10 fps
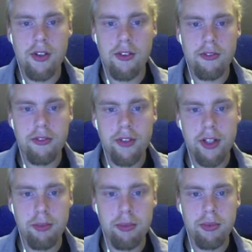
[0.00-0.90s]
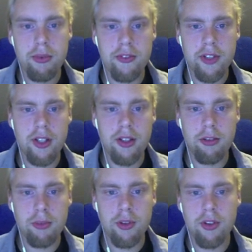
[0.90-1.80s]
flip, reveal,
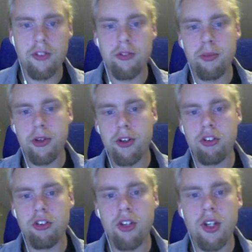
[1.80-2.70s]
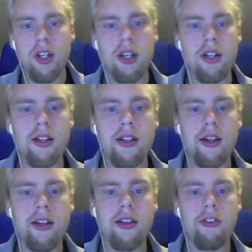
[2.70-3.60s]
move, push, And I
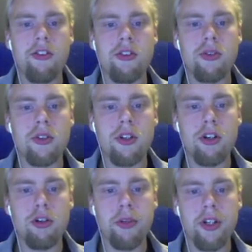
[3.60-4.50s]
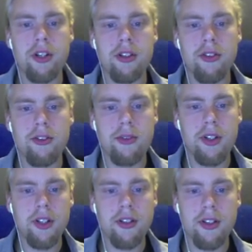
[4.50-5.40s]
like this door open and close one.
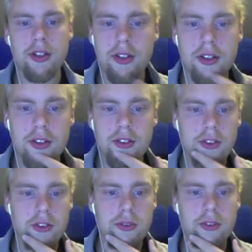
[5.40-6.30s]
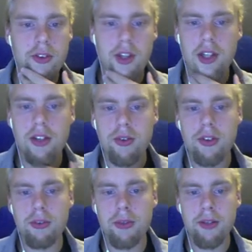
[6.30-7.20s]
And then there's also the
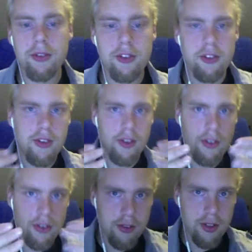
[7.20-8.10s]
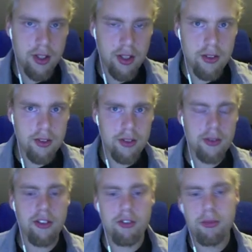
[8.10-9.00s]
doorway, which is the 3D doorway
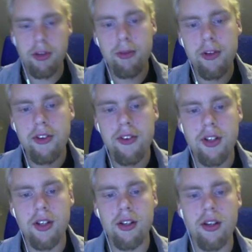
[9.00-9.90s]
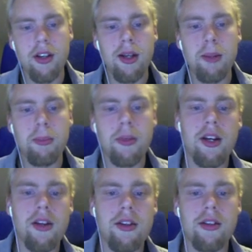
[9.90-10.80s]
you've probably seen in many
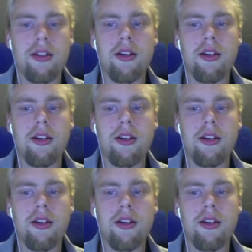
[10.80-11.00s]
other